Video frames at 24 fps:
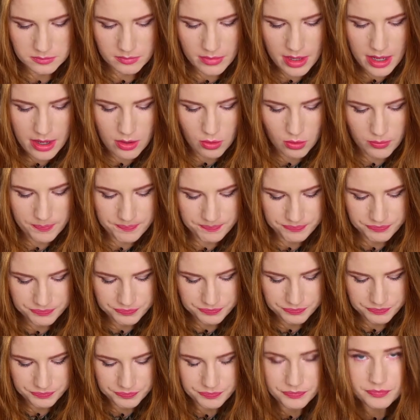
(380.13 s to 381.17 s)
Now,
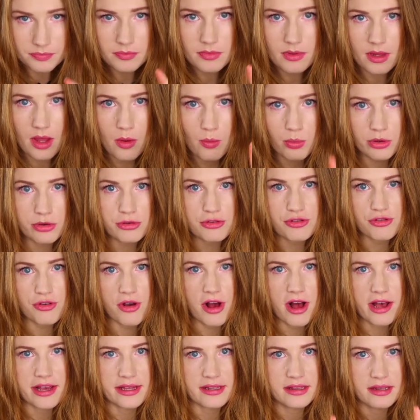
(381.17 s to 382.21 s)
we'll
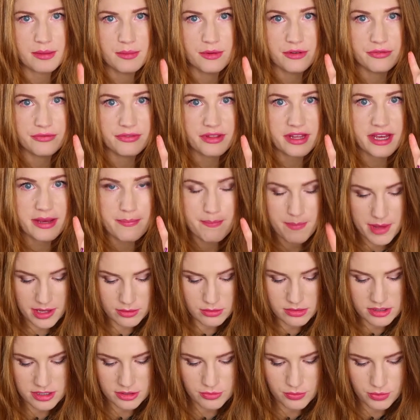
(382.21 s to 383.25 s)
try some of the
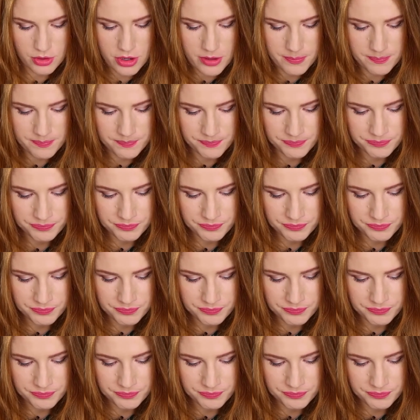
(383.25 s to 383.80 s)
melted one.